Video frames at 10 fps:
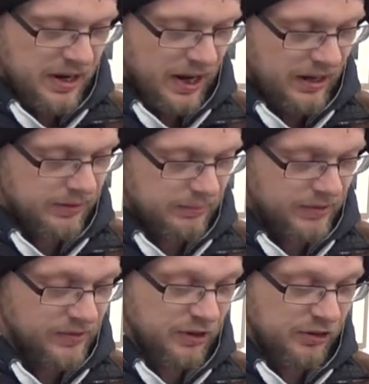And
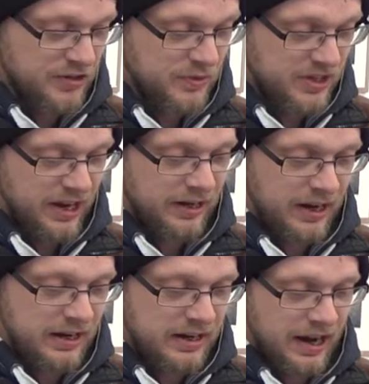my friend Chris was in,
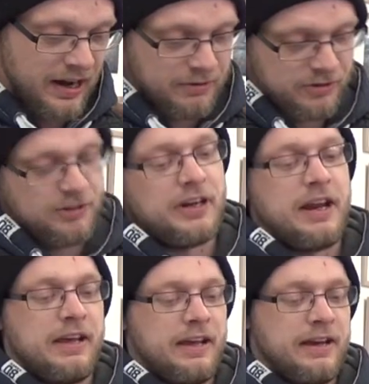and I was looking
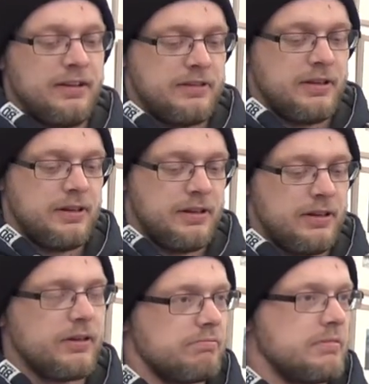at it, and I was like,
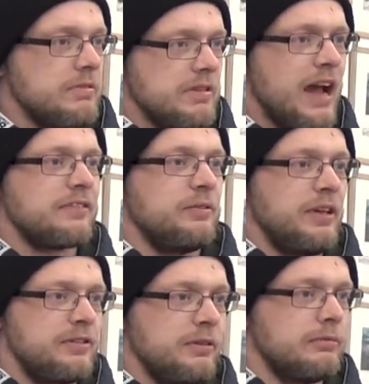
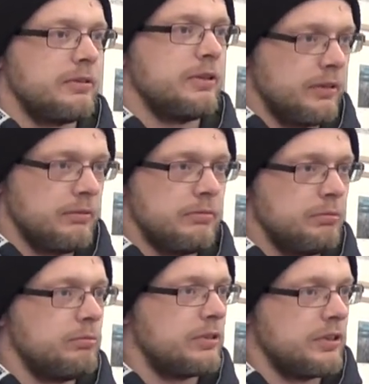R2D2, can
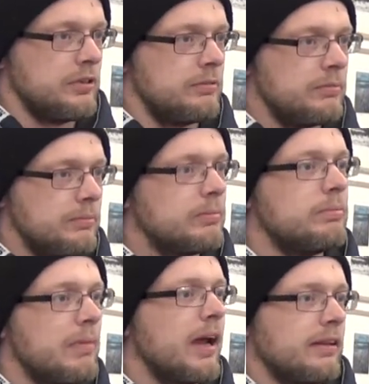you
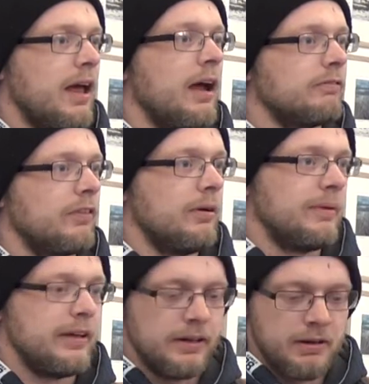make that for
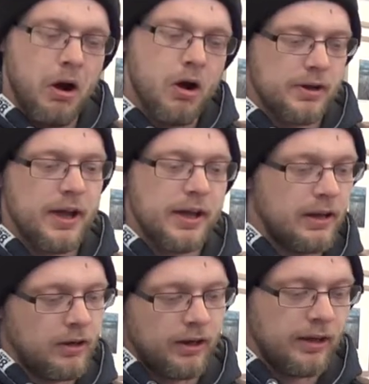me? And he went, oh
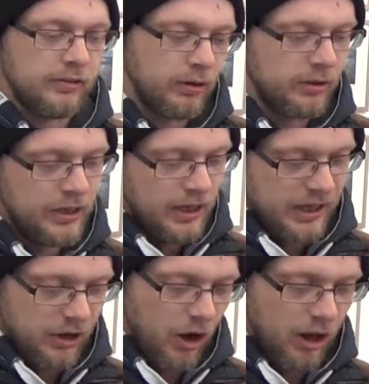yeah, okay. So
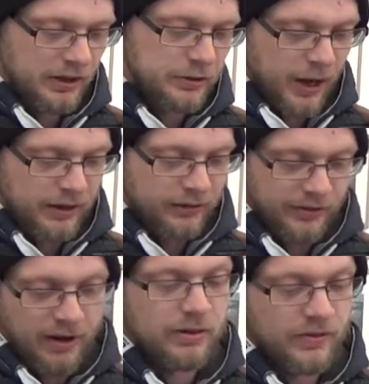he cut all these panels
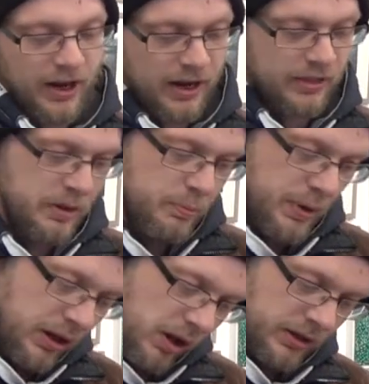out of it, and then he
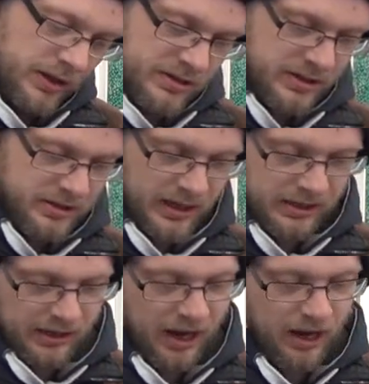built all these in
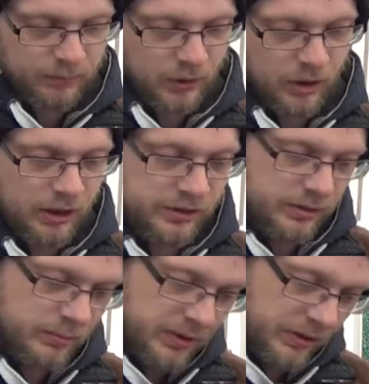cardboard,
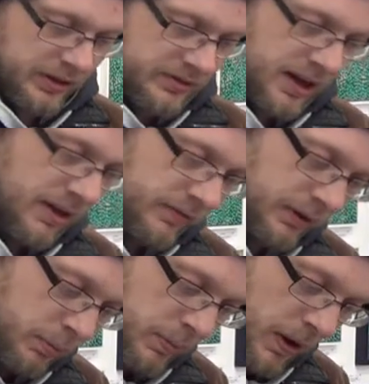and built these out of
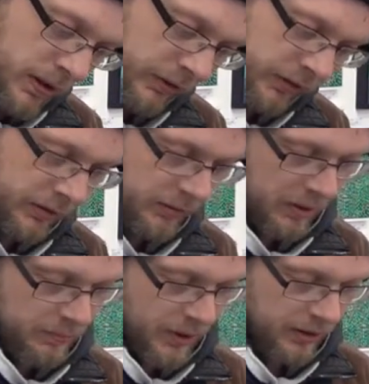little balls and
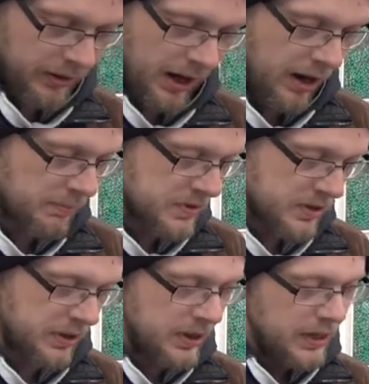bottle caps,
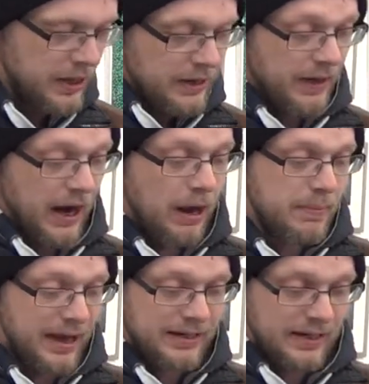and then I
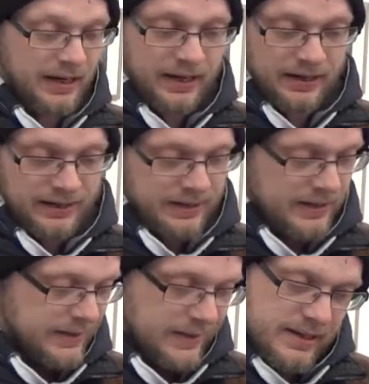made a
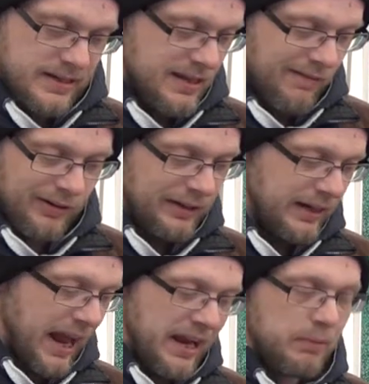
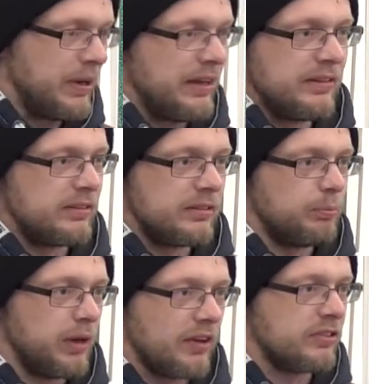7-8 piece
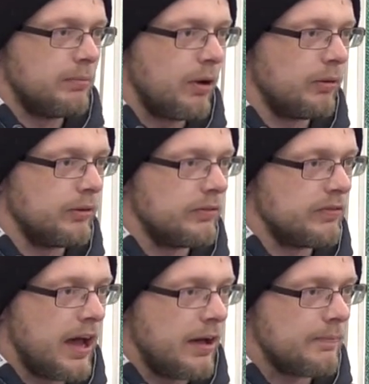plaster mould of
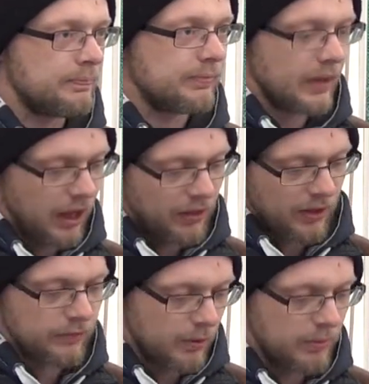that, and
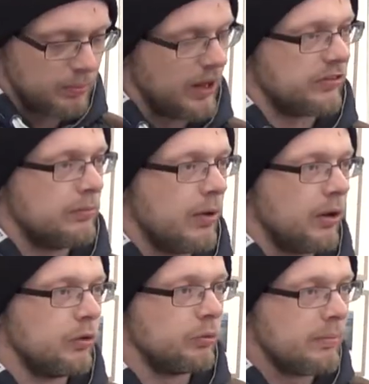then from the plaster
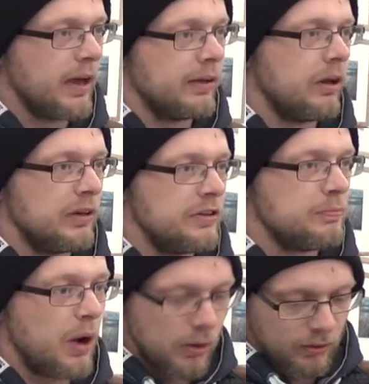mould we made all these
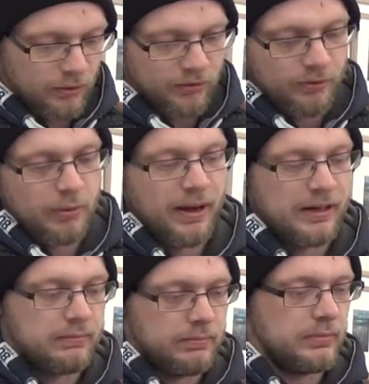bowls, and we
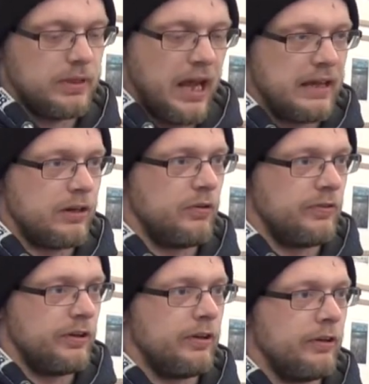made cake
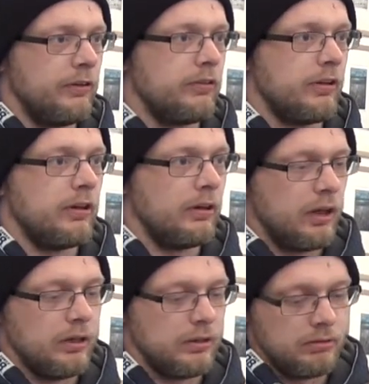covers, and
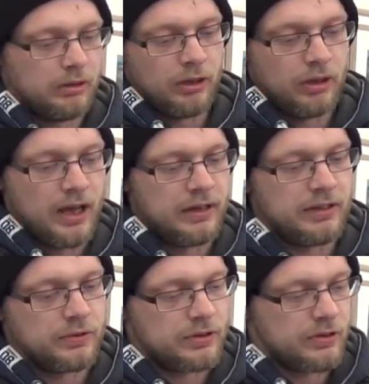you know, the
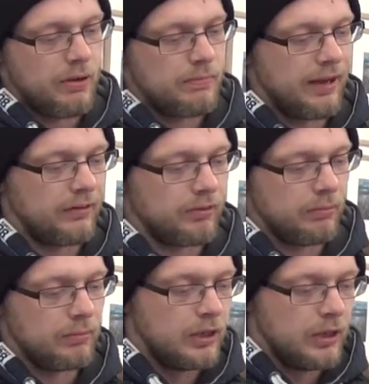idea was to sort of make some